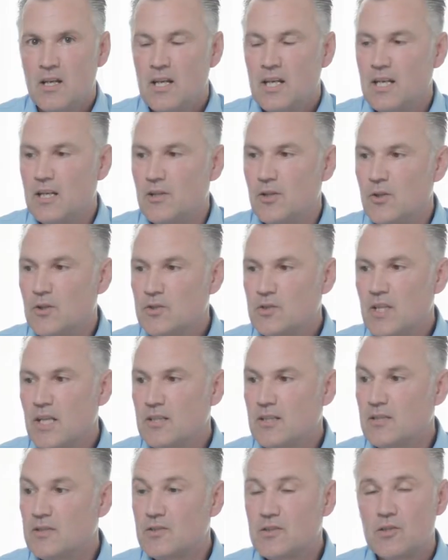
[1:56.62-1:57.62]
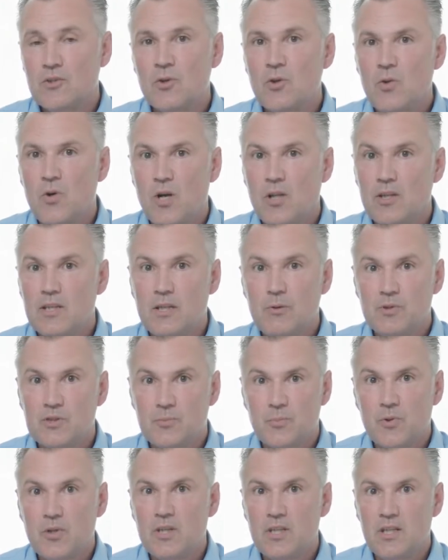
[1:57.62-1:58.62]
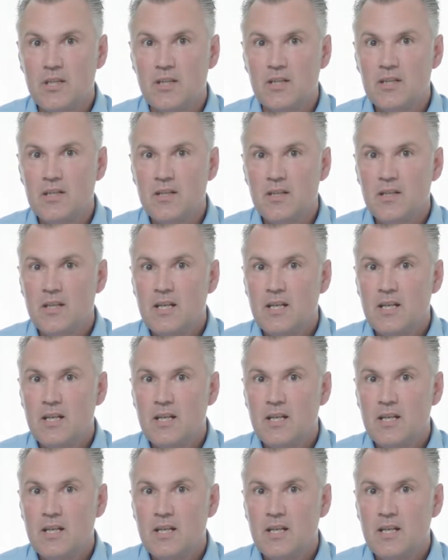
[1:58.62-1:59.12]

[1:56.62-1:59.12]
It looks like the signal quality was pretty good.